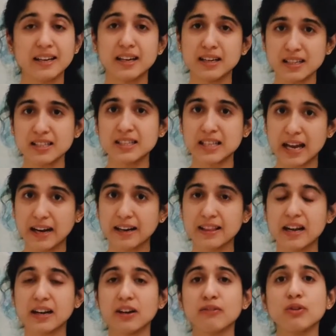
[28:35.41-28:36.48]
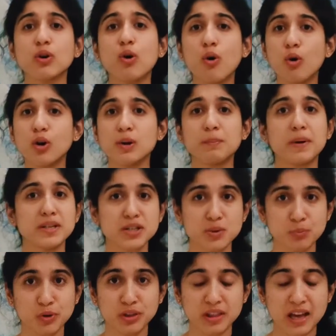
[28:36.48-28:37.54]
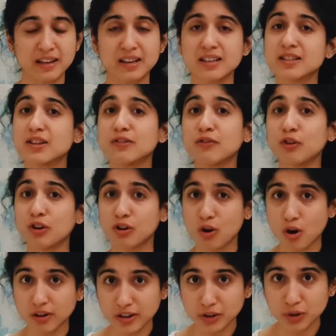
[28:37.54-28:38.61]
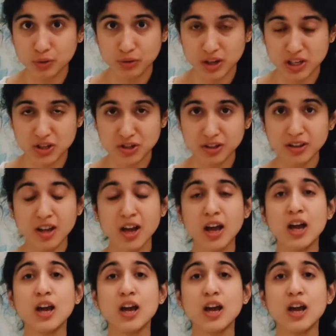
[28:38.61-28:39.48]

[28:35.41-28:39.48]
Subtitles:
and it is said that if you hold Paschimottanasana for longer duration,